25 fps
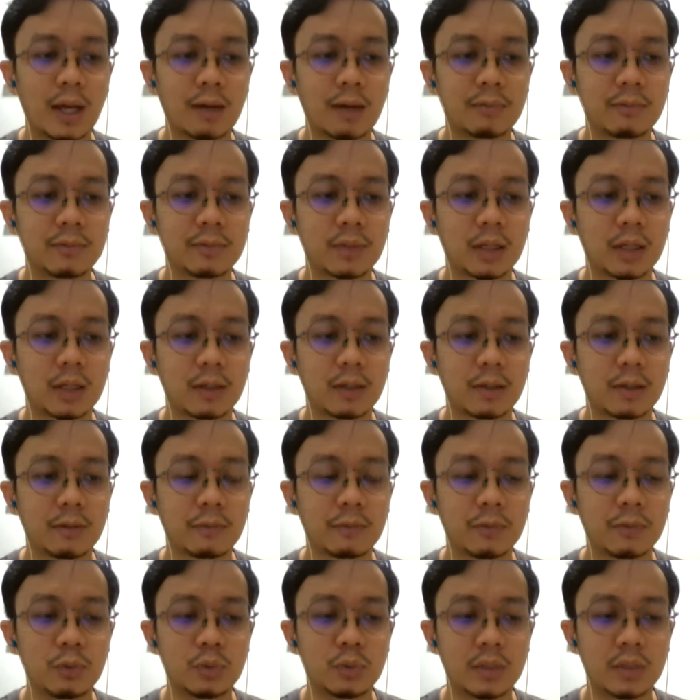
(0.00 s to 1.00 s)
we have
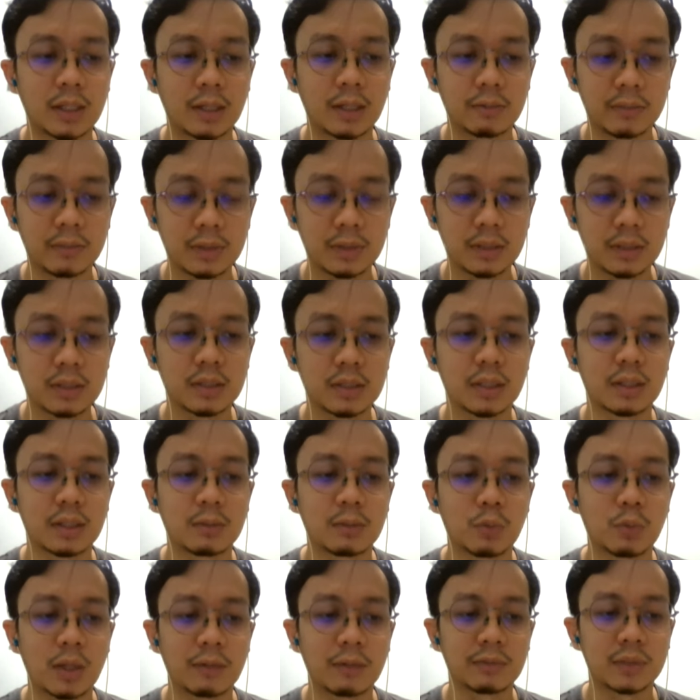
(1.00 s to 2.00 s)
a few drivers
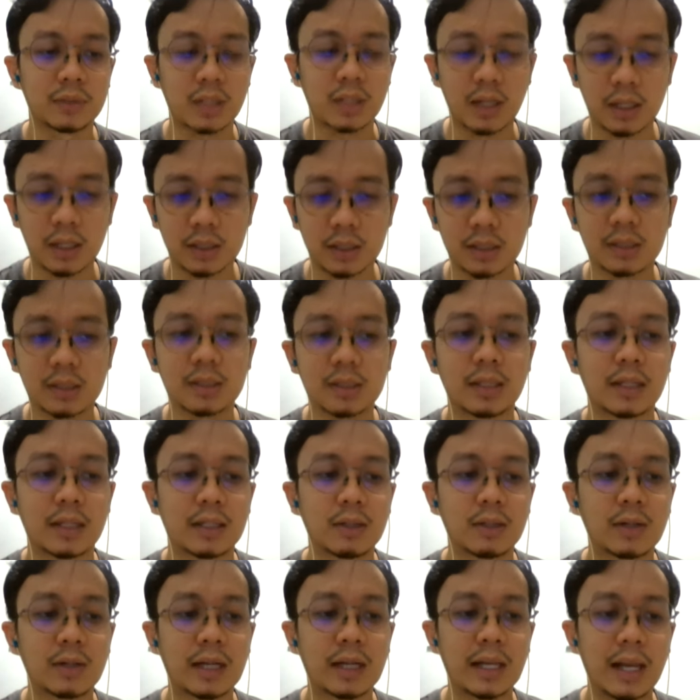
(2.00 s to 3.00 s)
and we have trucks
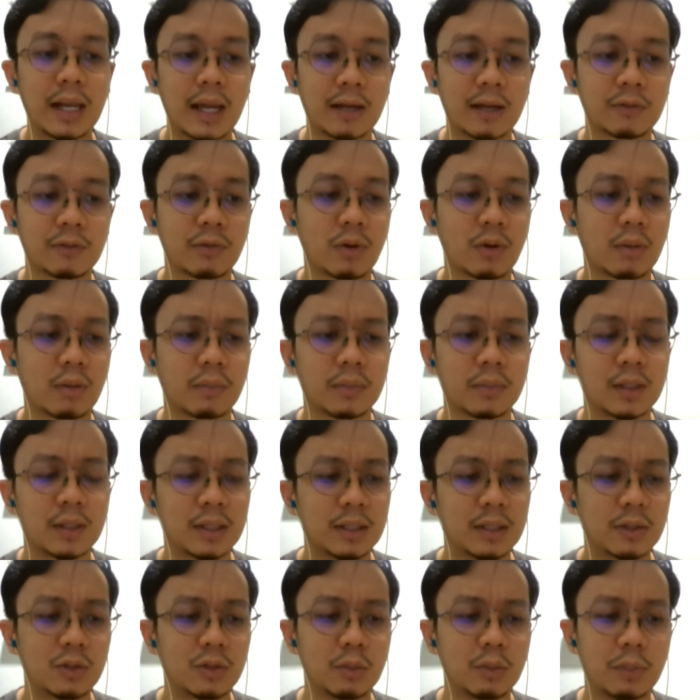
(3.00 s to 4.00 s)
that collect from
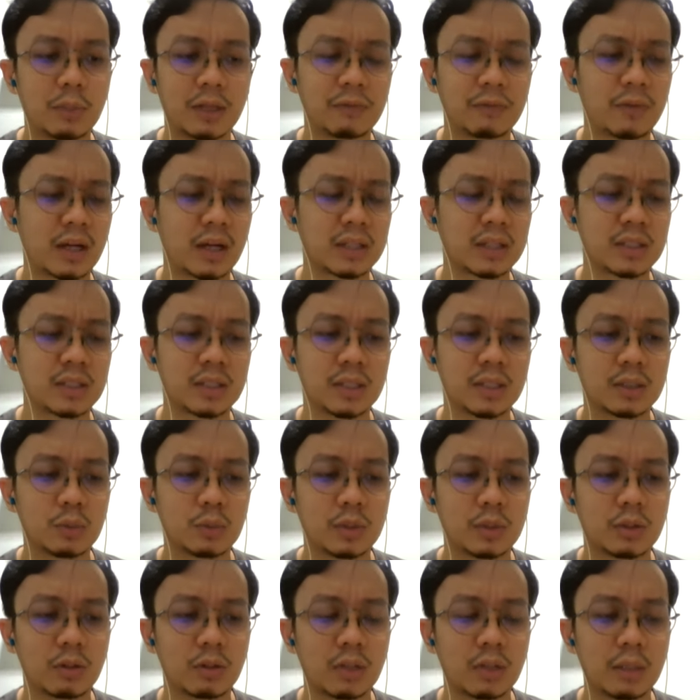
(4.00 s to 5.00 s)

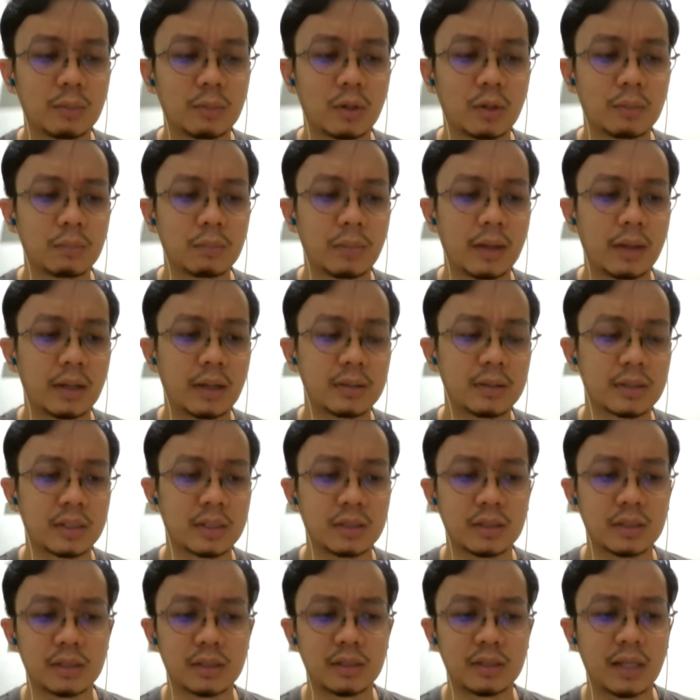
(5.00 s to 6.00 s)
manufacturers. We're talking about brands
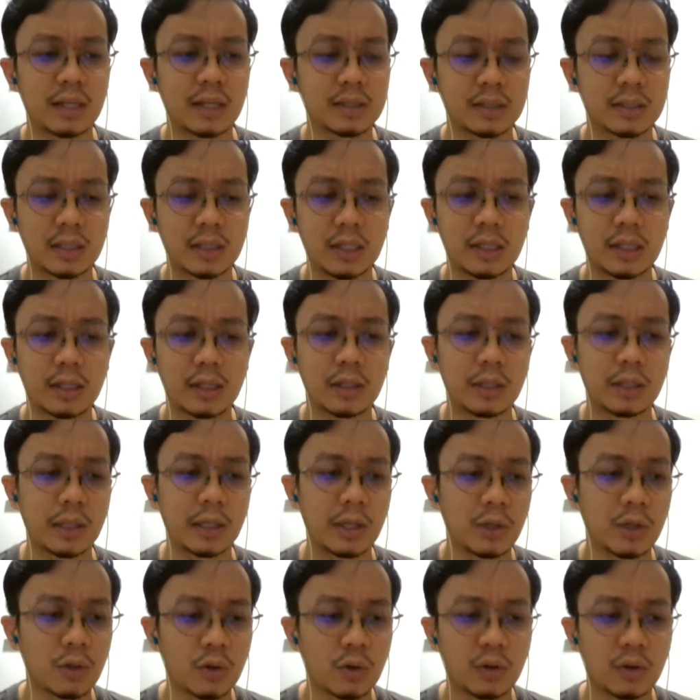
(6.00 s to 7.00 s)
such as Nestle and
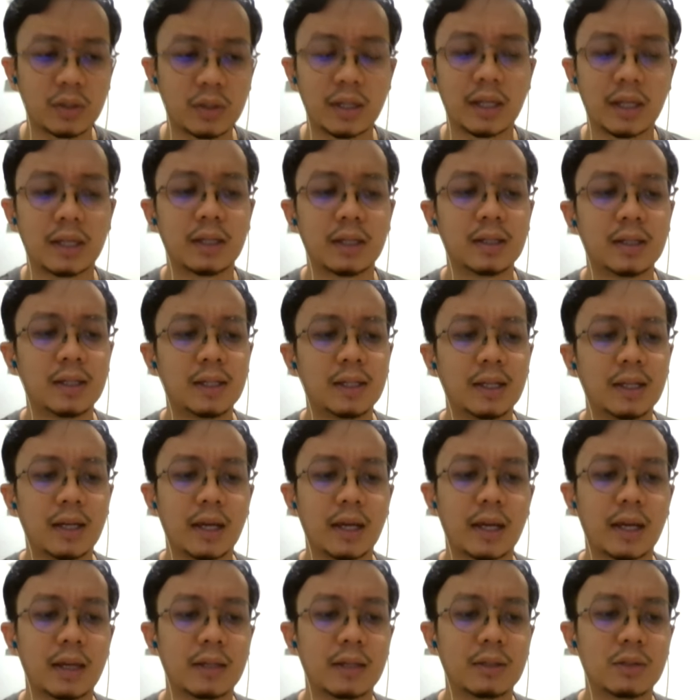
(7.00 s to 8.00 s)
Danone
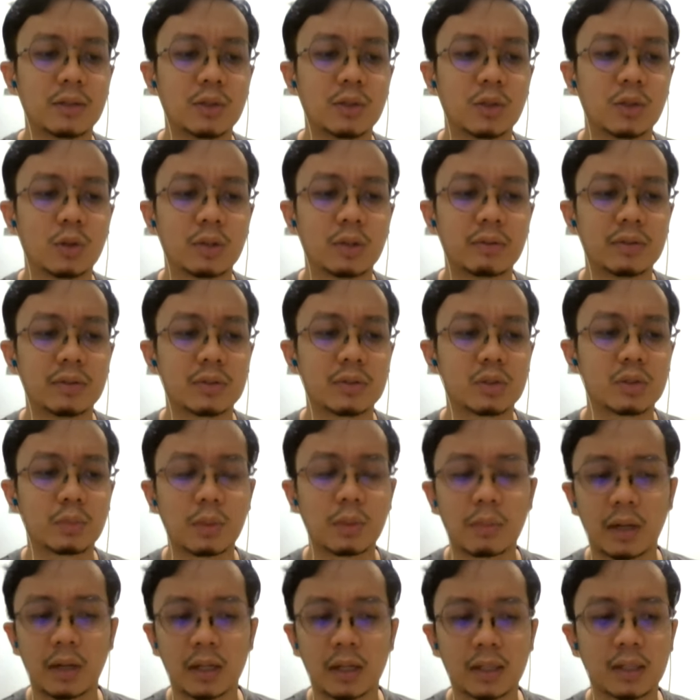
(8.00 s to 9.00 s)
and even
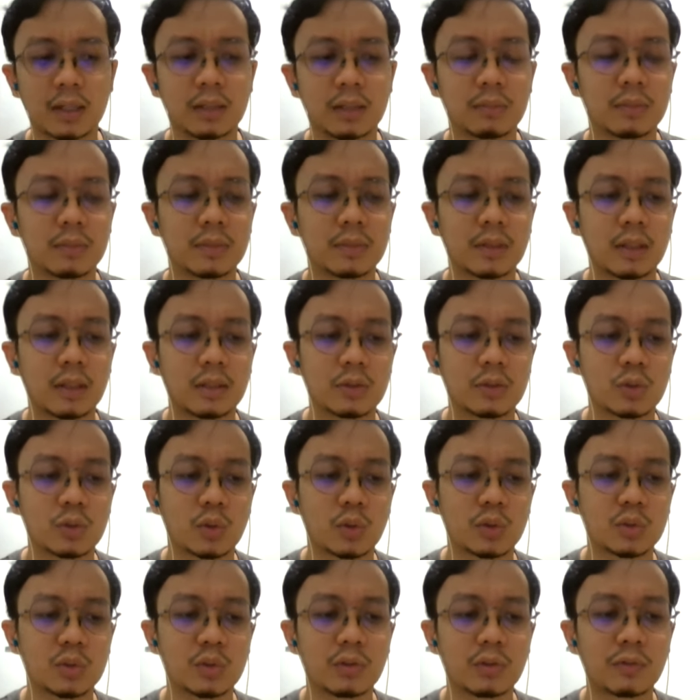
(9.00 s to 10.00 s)
supermarket and
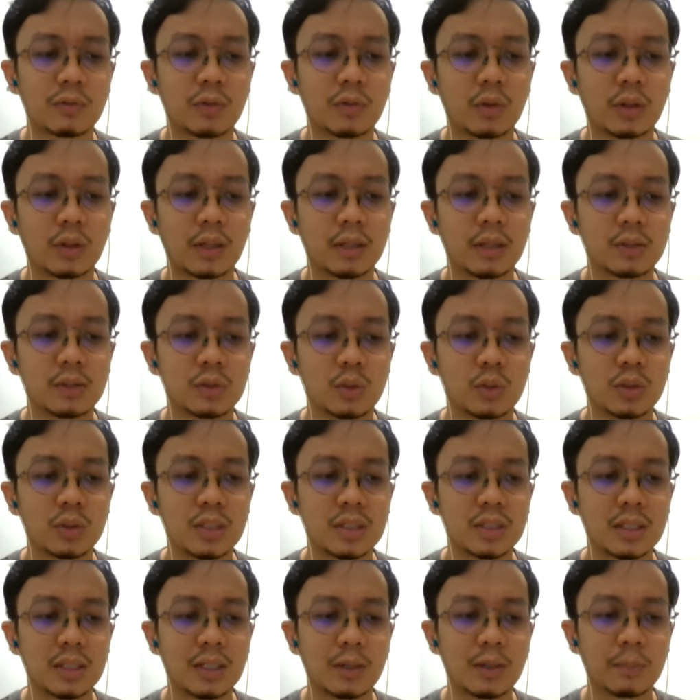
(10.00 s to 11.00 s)
so on and so forth. So
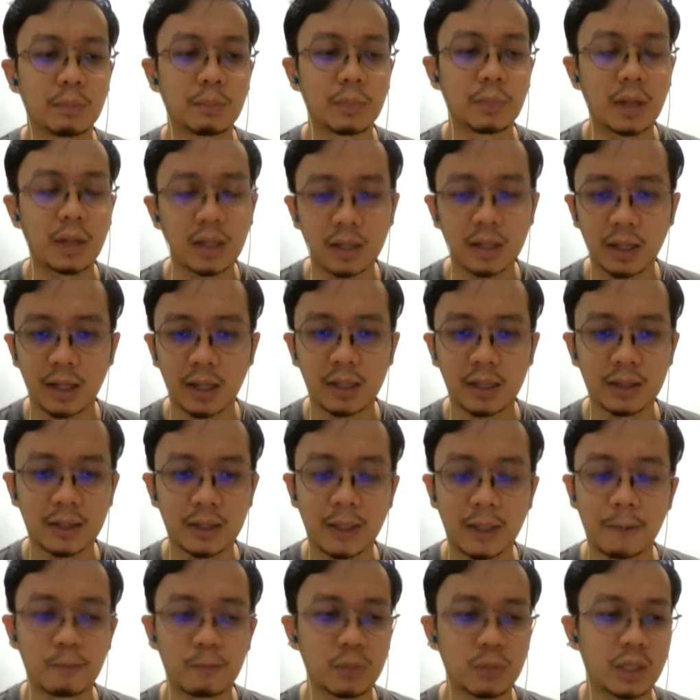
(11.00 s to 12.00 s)
these are the bulk
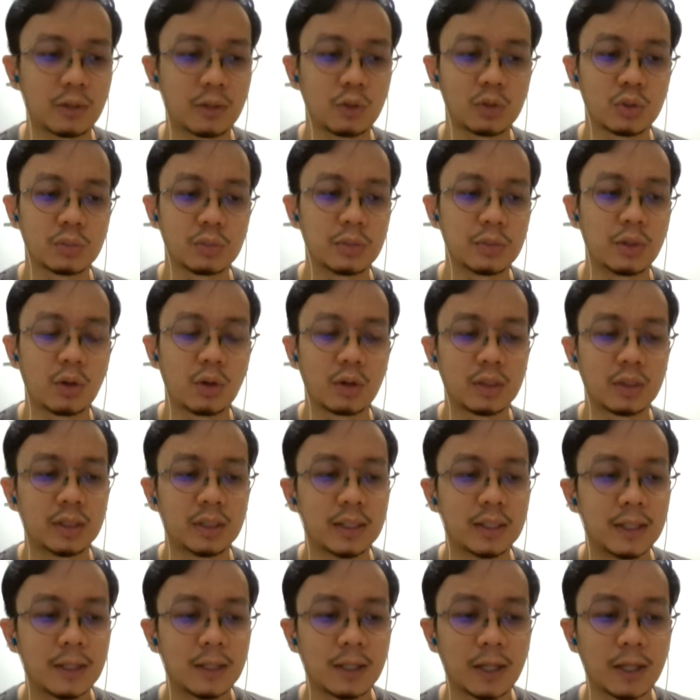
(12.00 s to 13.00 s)
items that goes beyond
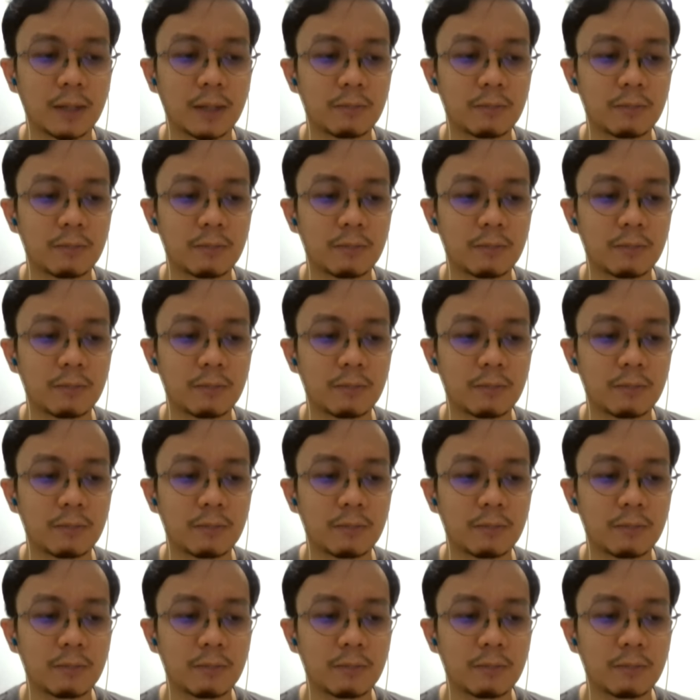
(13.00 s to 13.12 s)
